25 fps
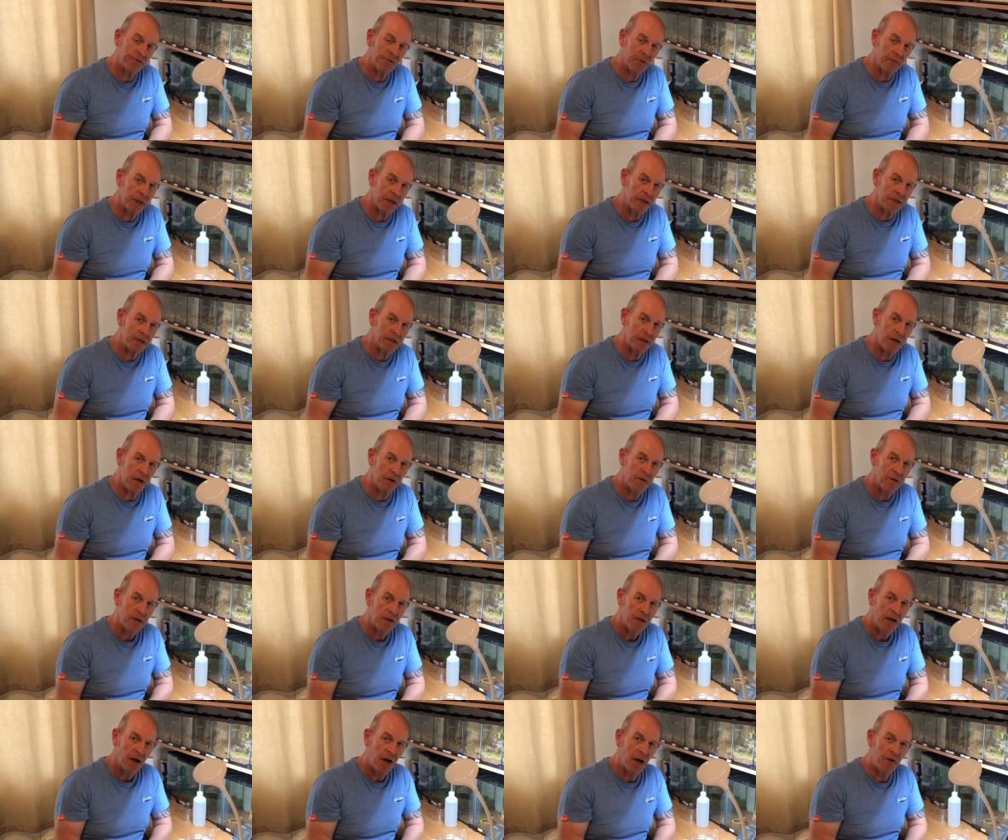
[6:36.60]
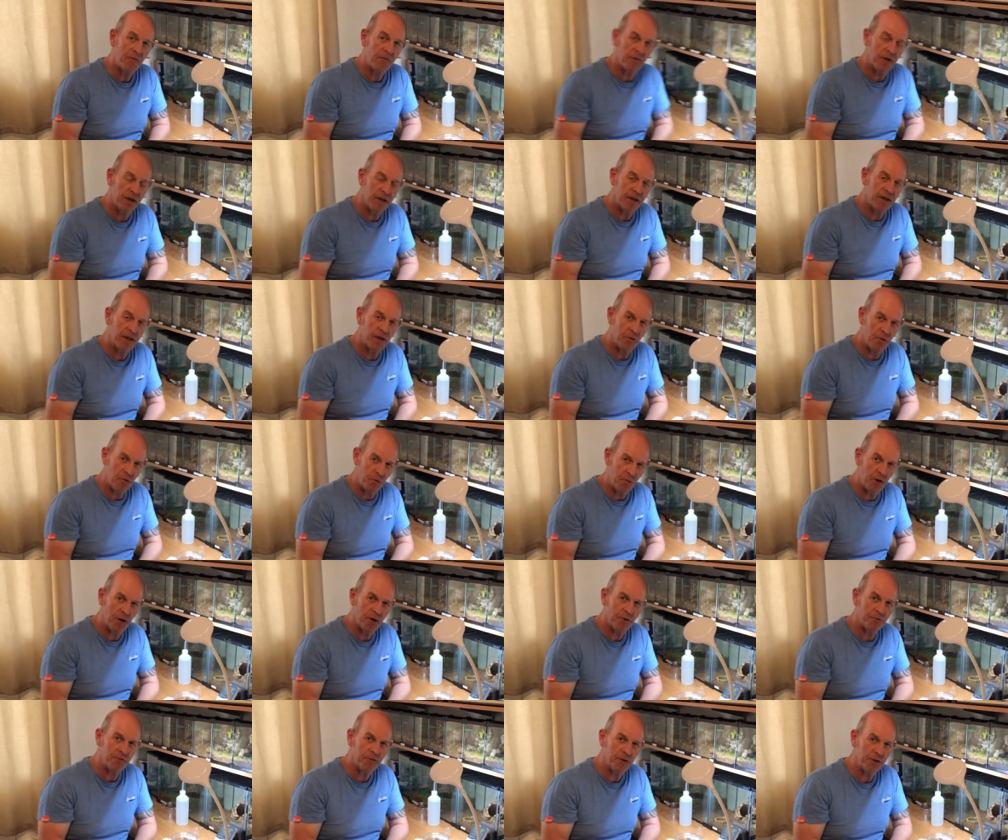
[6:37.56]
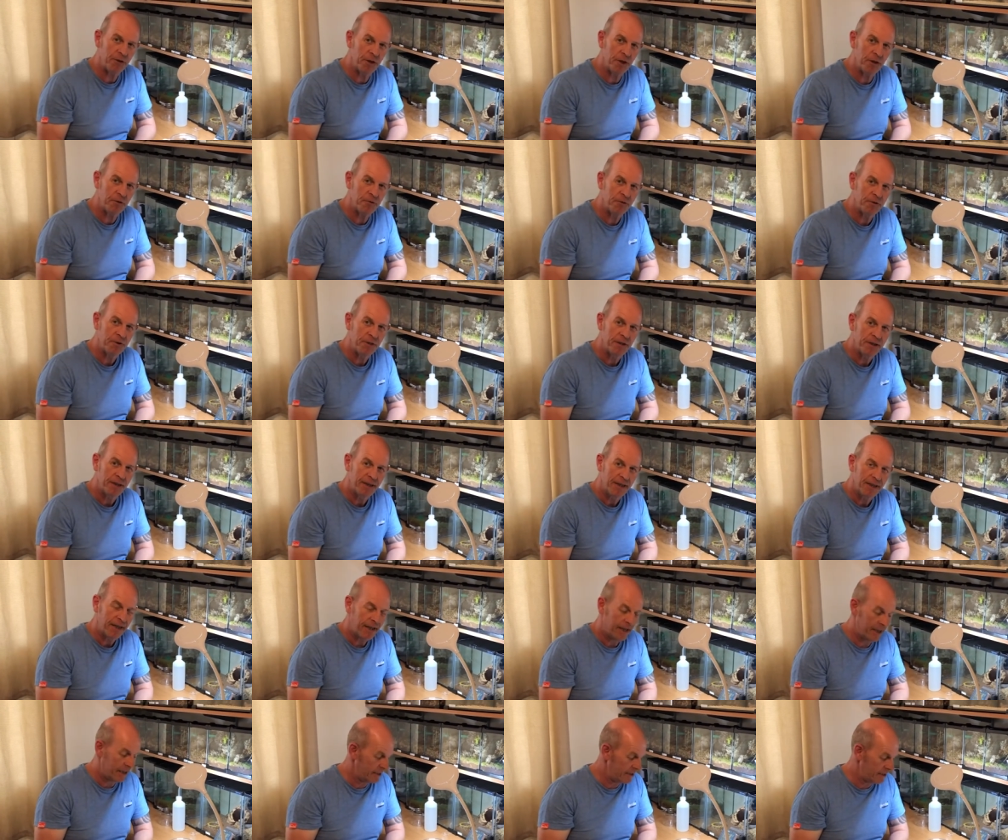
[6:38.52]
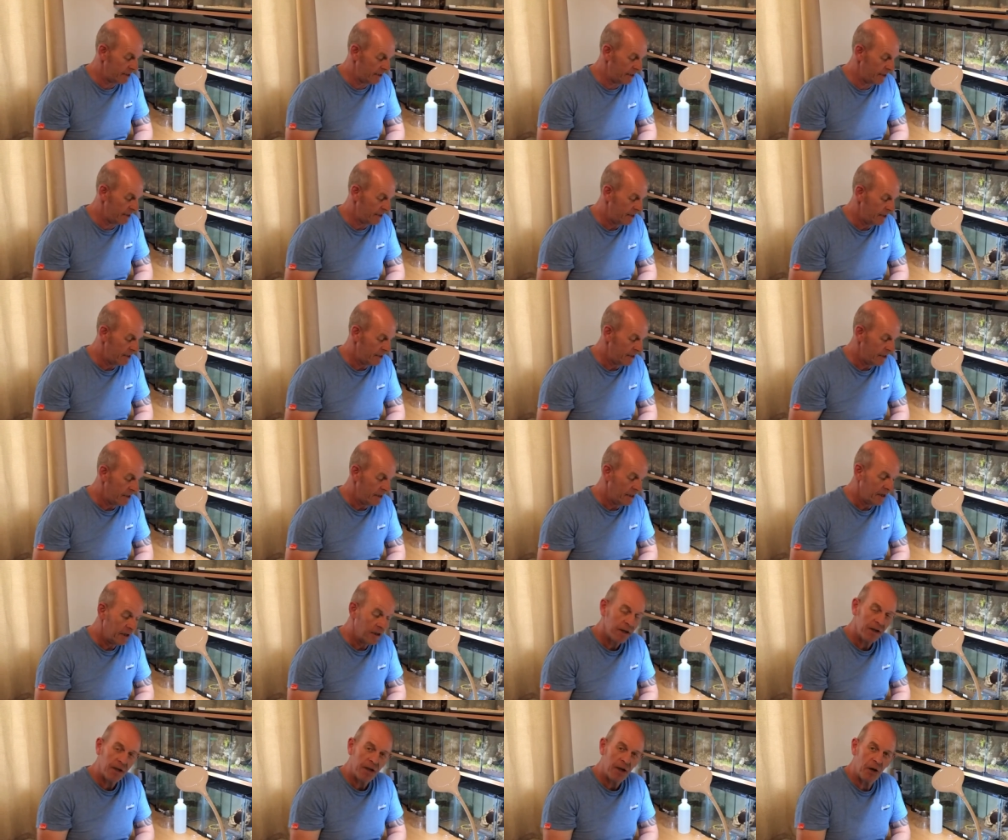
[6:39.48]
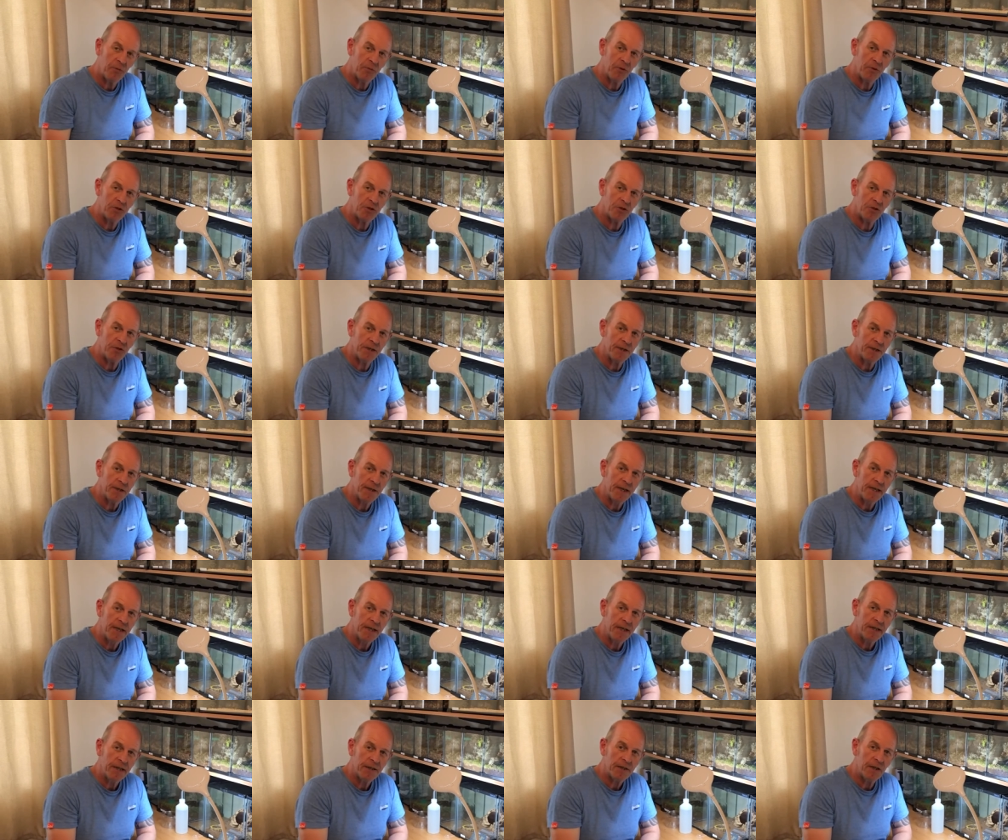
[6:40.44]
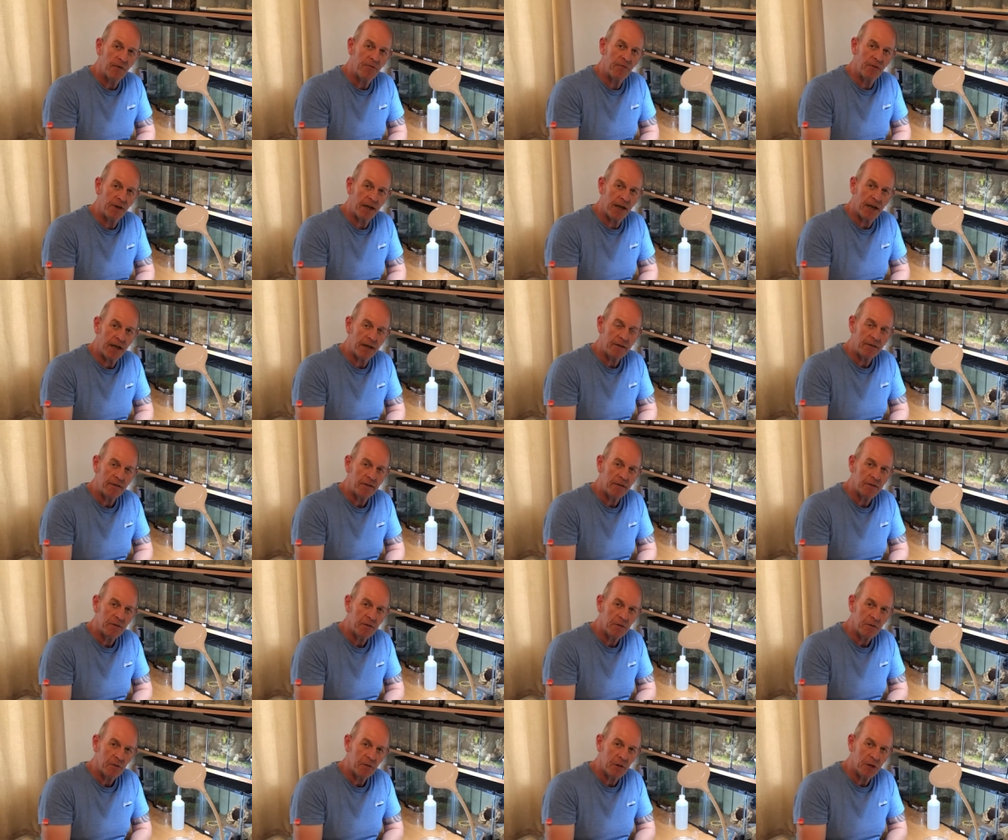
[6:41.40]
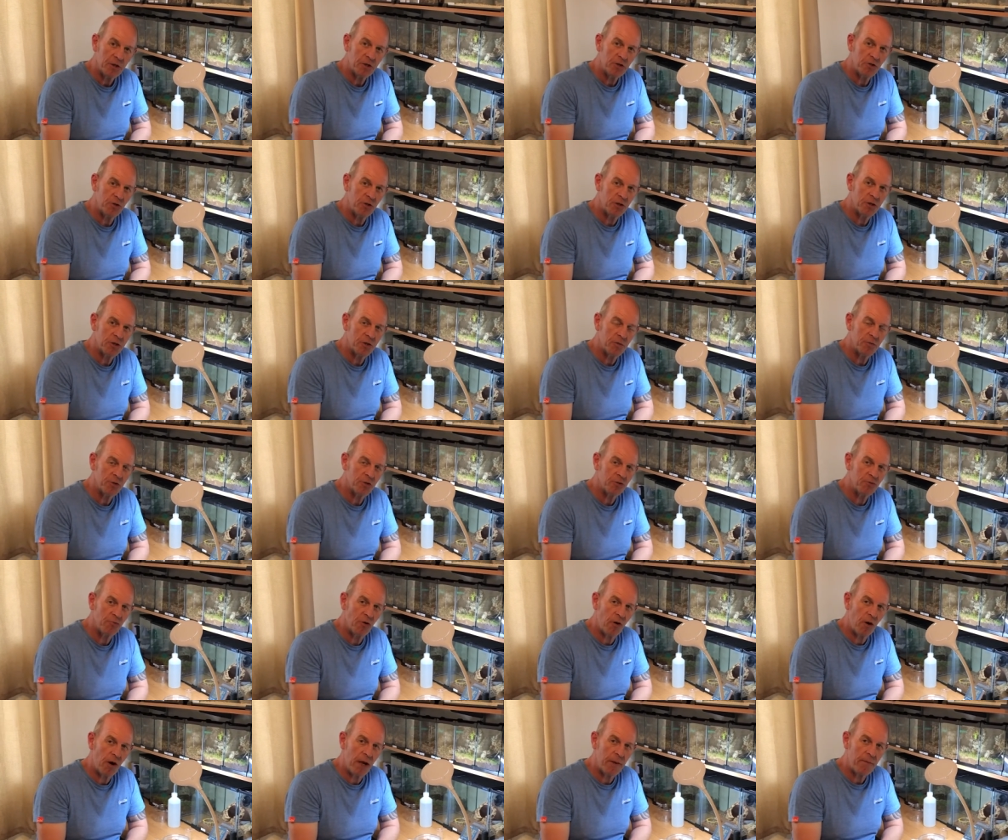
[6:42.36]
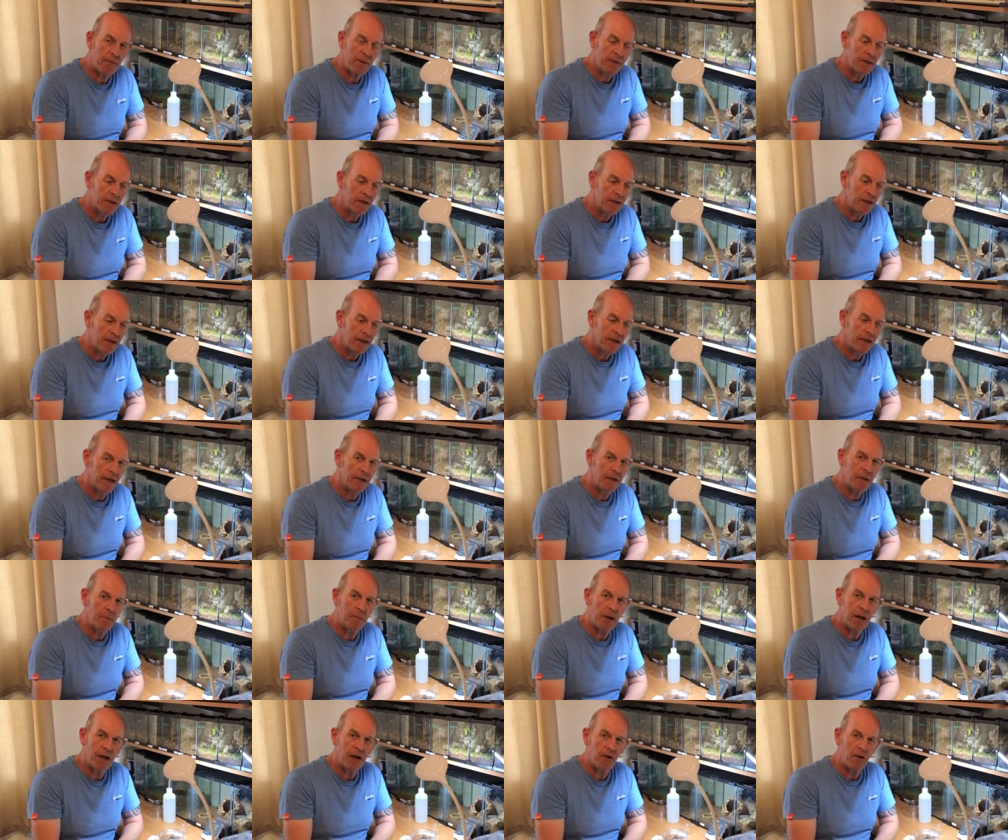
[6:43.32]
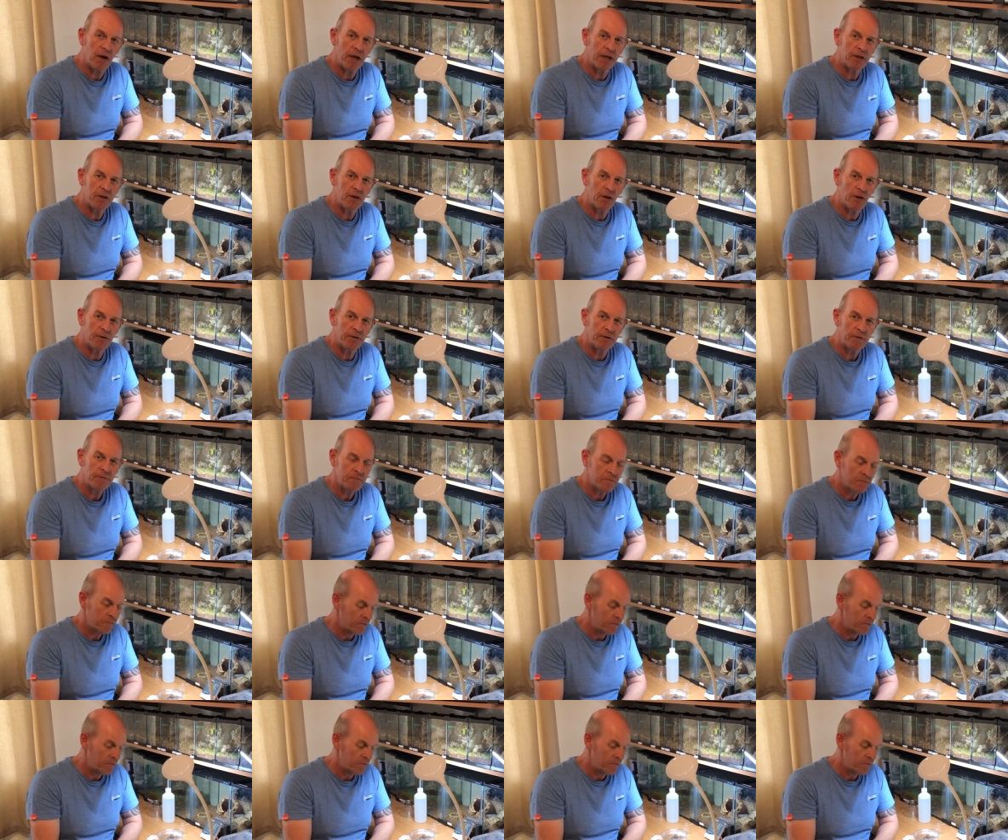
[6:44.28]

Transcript: for me. So hopefully it will work for you. And uh, hope you enjoyed. Don't forget, make sure you subscribe, hit the bell icon,